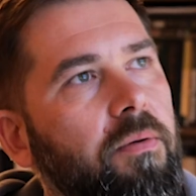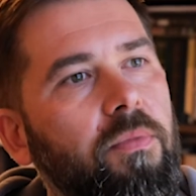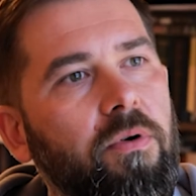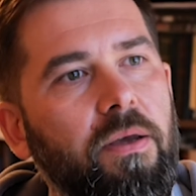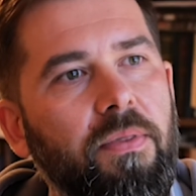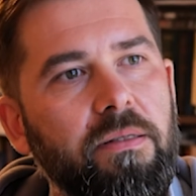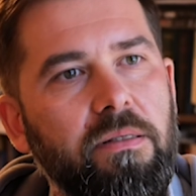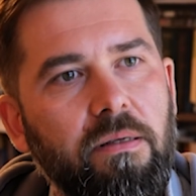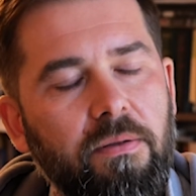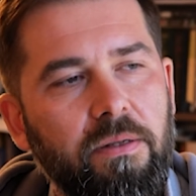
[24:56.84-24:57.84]
Okay.
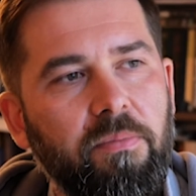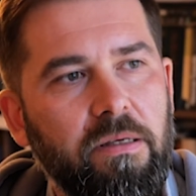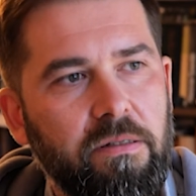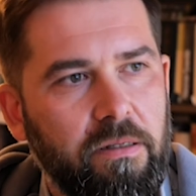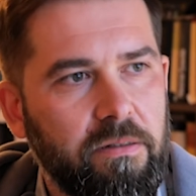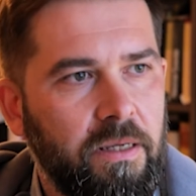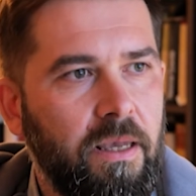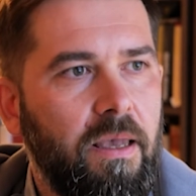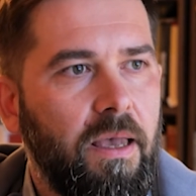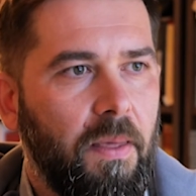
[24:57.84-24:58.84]
That makes sense.
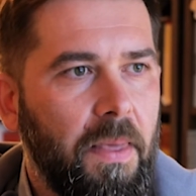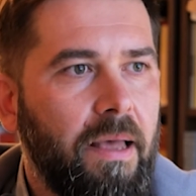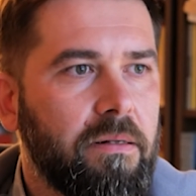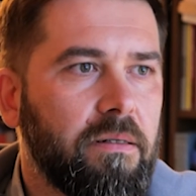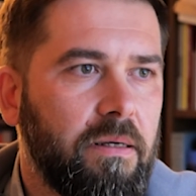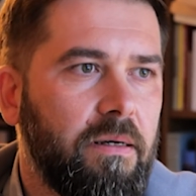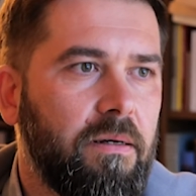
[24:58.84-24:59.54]
And then